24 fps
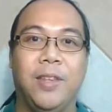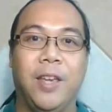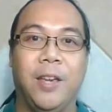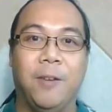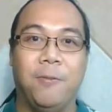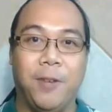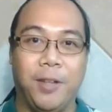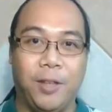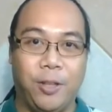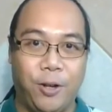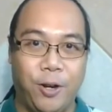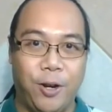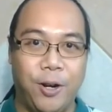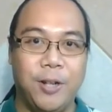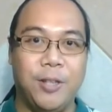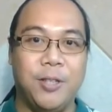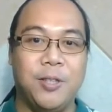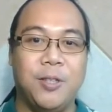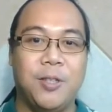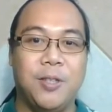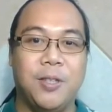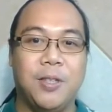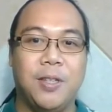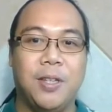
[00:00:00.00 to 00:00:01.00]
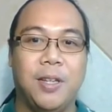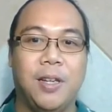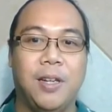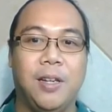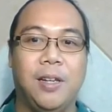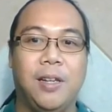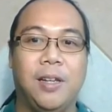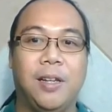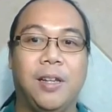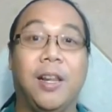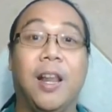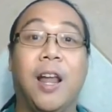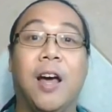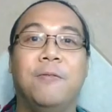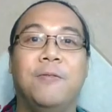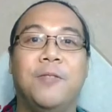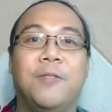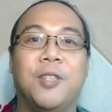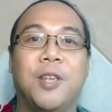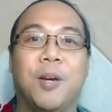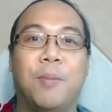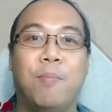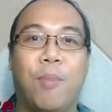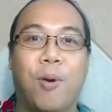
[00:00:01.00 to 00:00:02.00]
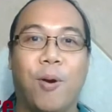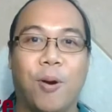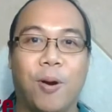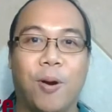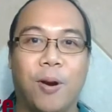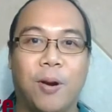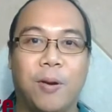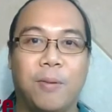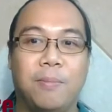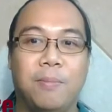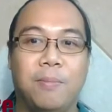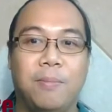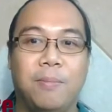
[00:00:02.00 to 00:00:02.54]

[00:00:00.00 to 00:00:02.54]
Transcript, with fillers: If it hurts, love some more.